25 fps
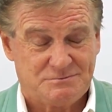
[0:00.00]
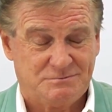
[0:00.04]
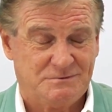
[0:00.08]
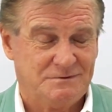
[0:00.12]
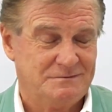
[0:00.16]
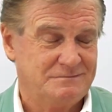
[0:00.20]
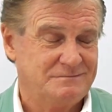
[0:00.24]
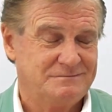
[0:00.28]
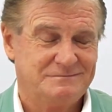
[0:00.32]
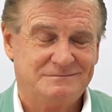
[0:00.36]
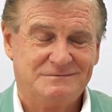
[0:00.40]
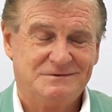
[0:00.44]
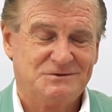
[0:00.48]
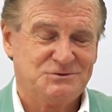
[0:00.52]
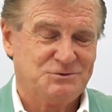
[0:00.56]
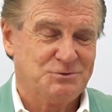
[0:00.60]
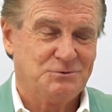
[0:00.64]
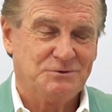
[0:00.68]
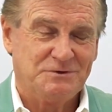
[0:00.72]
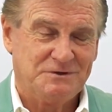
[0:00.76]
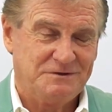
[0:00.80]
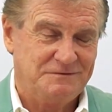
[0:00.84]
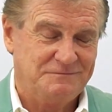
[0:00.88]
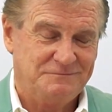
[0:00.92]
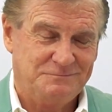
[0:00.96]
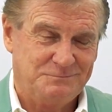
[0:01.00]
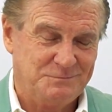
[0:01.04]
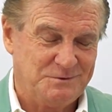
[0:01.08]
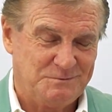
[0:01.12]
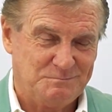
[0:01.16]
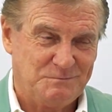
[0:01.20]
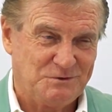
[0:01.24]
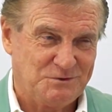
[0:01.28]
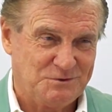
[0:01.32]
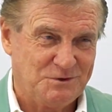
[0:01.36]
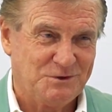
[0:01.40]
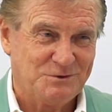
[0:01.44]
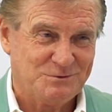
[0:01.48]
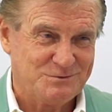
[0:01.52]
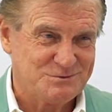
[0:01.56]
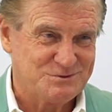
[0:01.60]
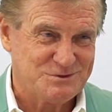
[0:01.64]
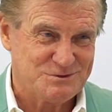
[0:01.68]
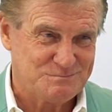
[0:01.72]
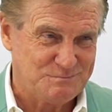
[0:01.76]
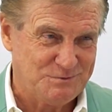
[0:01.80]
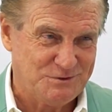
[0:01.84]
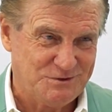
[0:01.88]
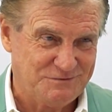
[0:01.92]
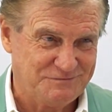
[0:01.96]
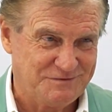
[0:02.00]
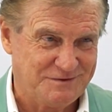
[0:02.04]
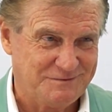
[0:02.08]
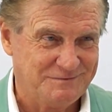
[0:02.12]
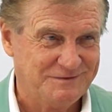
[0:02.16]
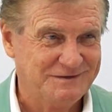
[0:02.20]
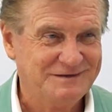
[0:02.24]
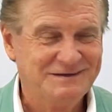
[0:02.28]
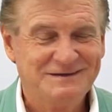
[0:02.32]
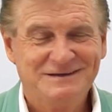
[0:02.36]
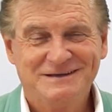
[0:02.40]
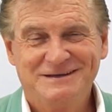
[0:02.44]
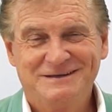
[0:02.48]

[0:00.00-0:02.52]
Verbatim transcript: Well, the toy with McDonald's is perfect.